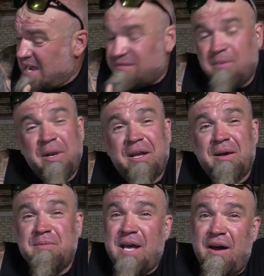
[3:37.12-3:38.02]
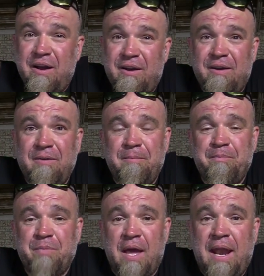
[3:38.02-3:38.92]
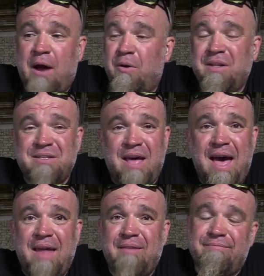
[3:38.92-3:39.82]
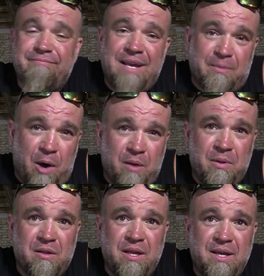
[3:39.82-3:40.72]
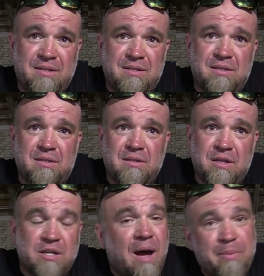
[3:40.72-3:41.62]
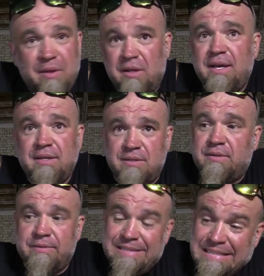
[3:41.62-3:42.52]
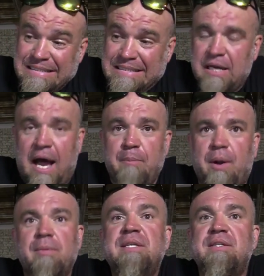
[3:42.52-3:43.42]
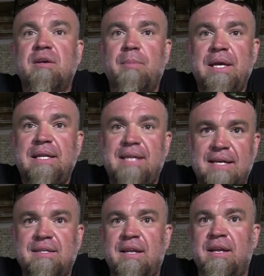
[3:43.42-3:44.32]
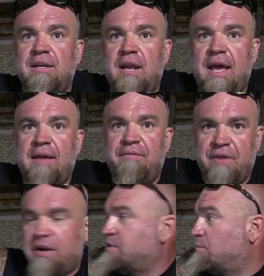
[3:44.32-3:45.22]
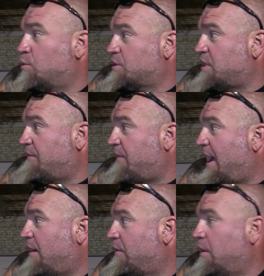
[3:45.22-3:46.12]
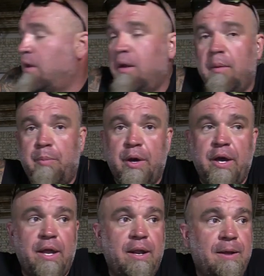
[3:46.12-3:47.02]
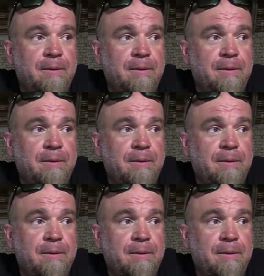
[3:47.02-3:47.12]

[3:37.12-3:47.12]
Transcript: if somebody comes out here and outruns that at the bottom of the list, the top of the list, I'd probably still be testing and, and figuring some more stuff out. But